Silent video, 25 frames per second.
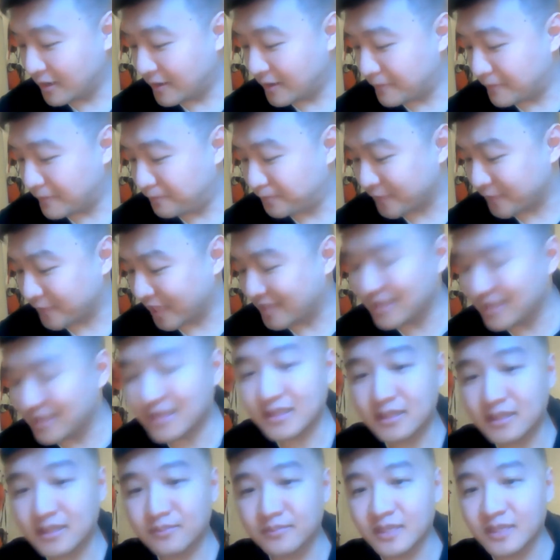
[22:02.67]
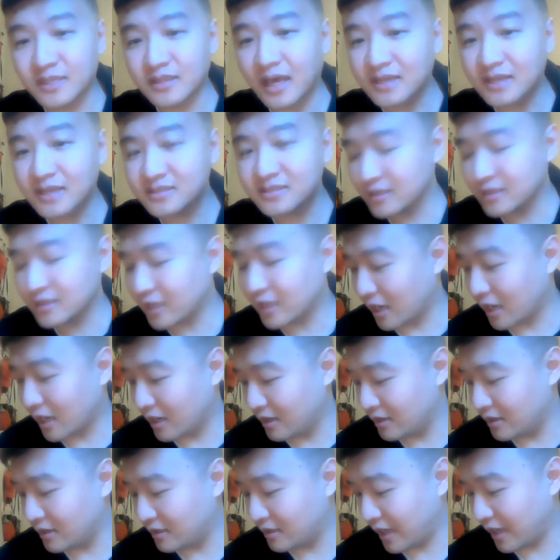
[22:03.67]
And then the last thing
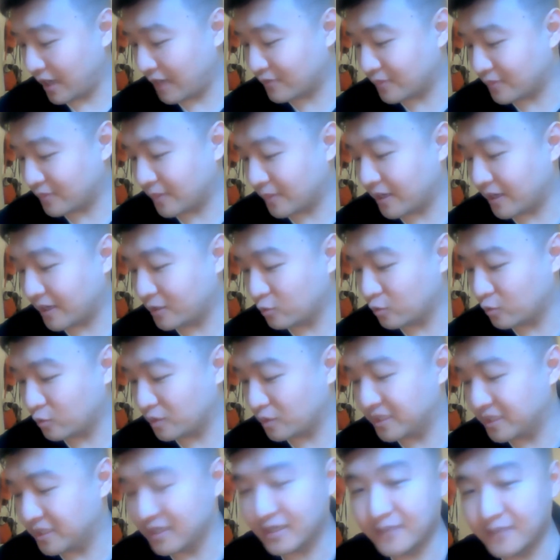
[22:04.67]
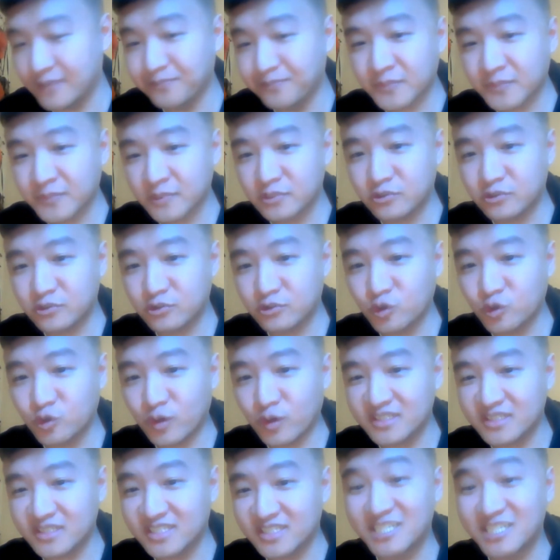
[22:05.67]
I have on my mind would be
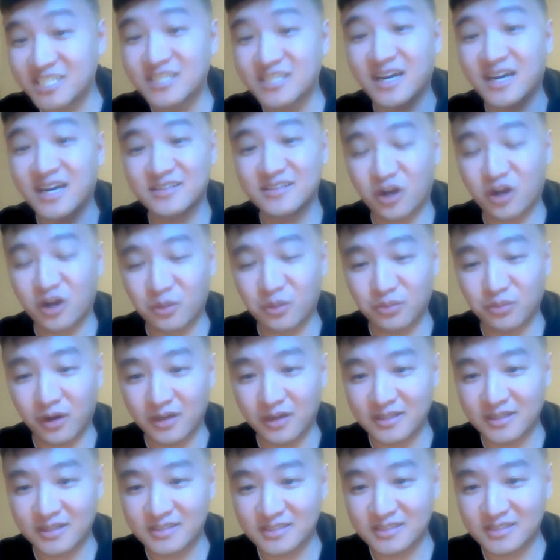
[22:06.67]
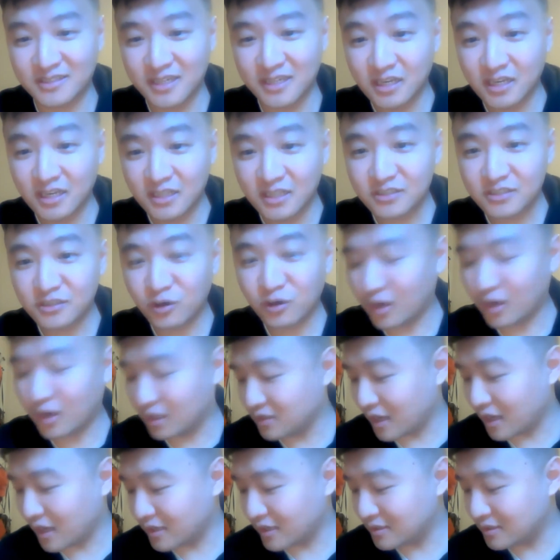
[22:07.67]
to digitize our products. So a
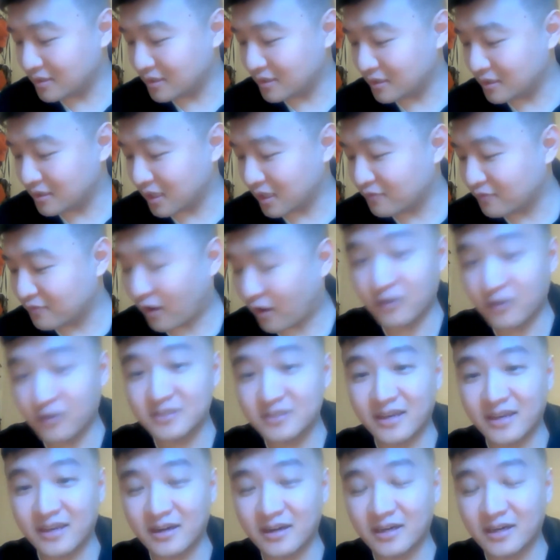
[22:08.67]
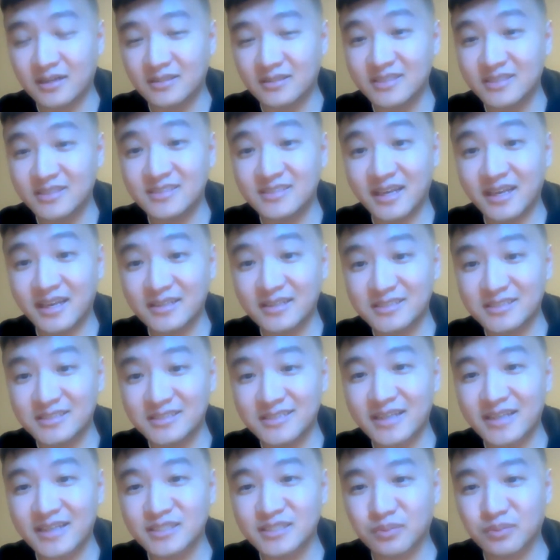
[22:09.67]
lot of art these days
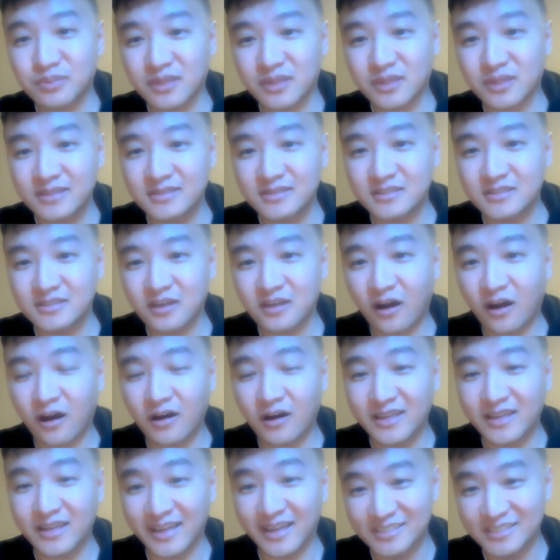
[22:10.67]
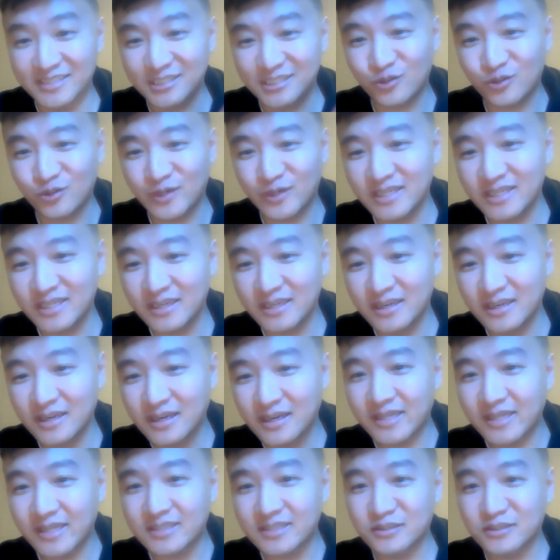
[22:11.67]
takes place on a screen.
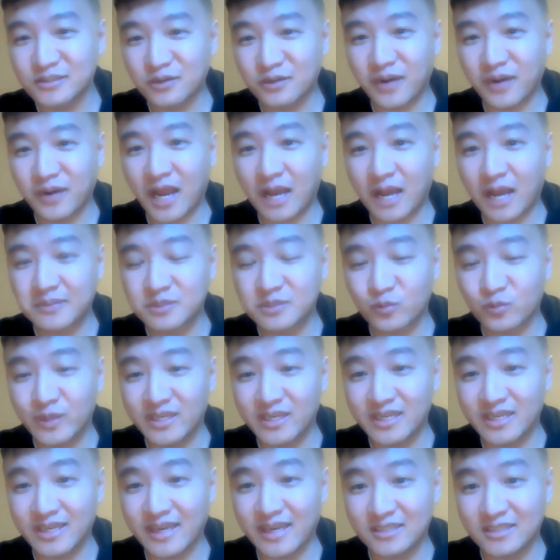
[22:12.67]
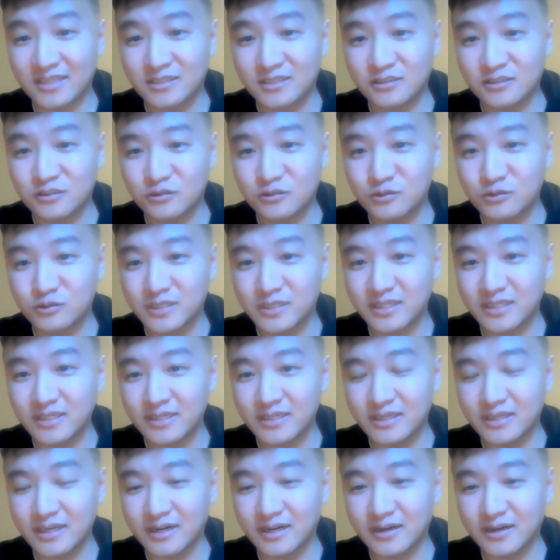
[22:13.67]
And so perhaps we can get into
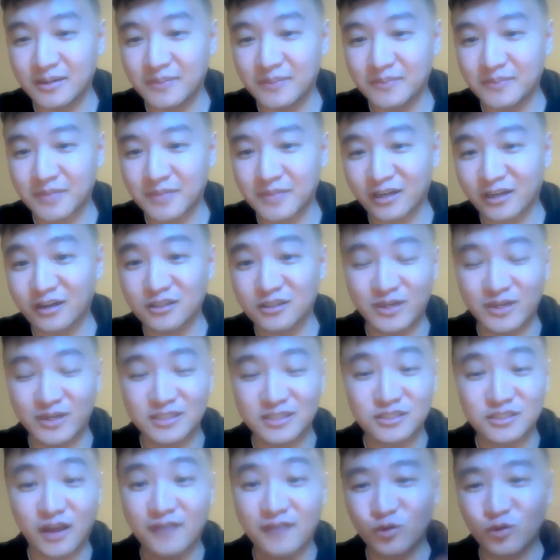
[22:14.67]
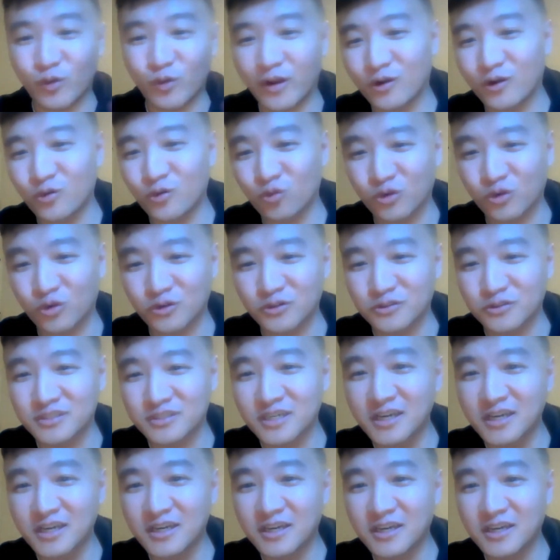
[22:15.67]
the like coloring software world
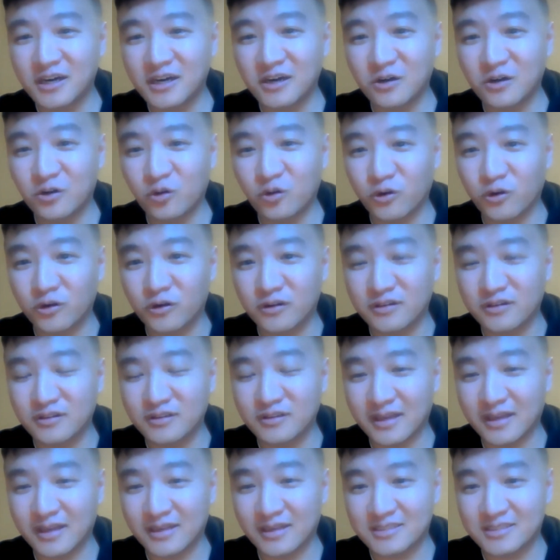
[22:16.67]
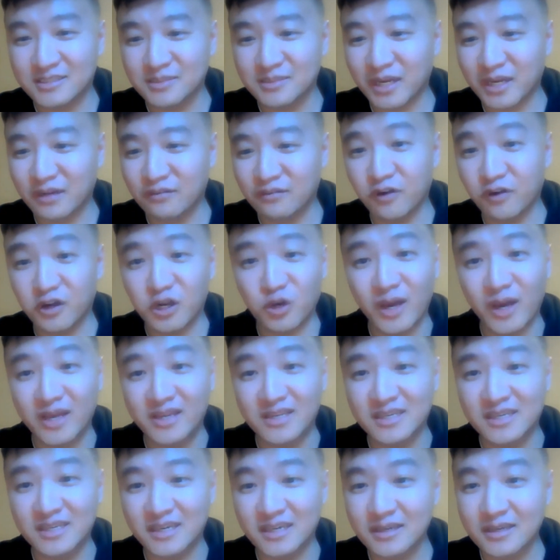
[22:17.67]
or like some kind of photo
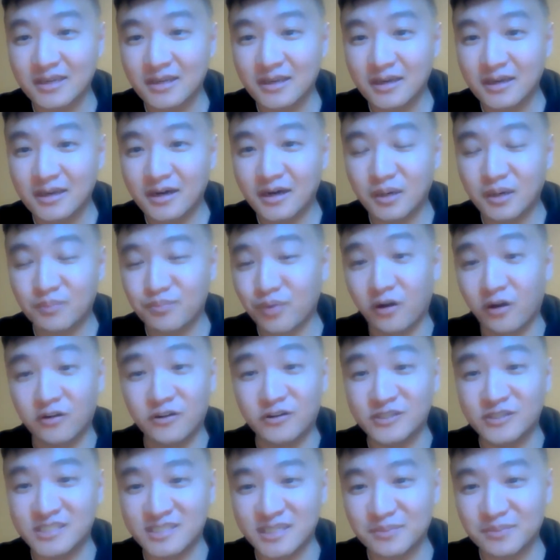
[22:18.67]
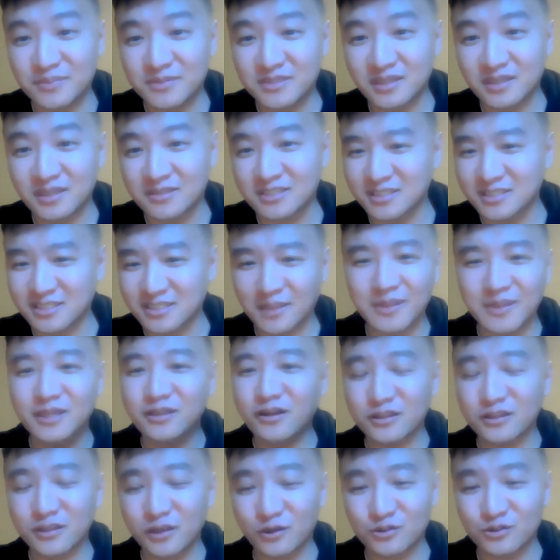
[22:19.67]
editing partnership, something
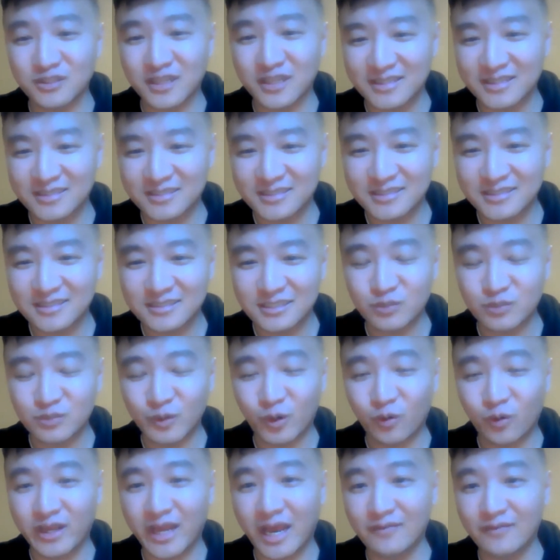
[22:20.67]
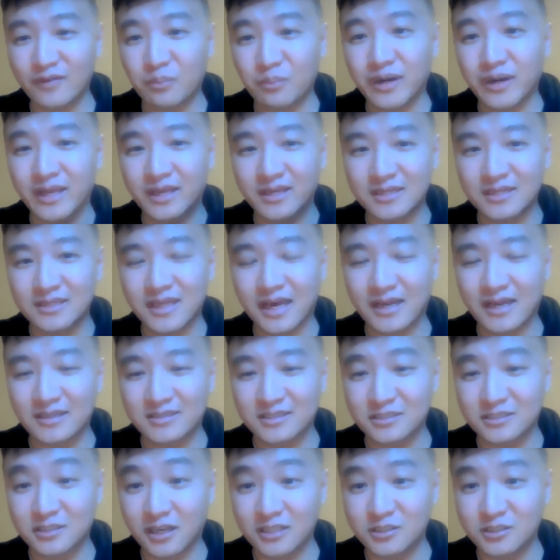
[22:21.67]
along those lines, since we already have a brand that
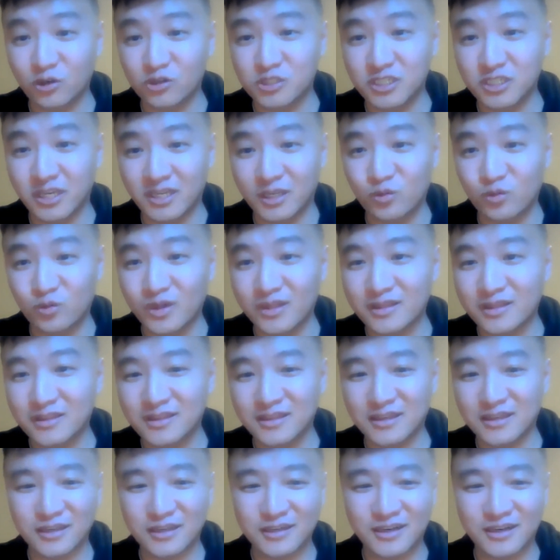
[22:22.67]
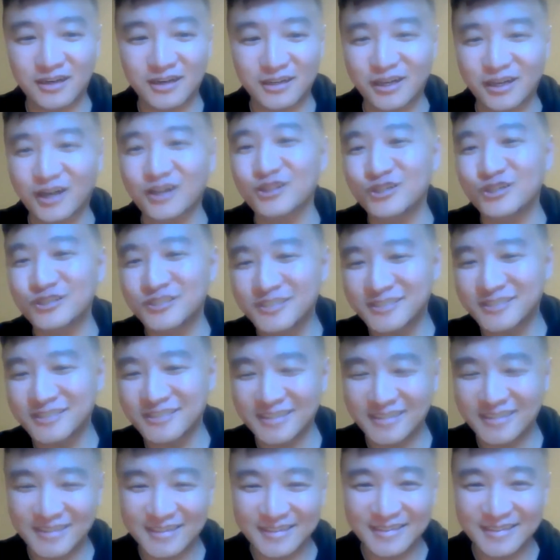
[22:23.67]
is associated with colors.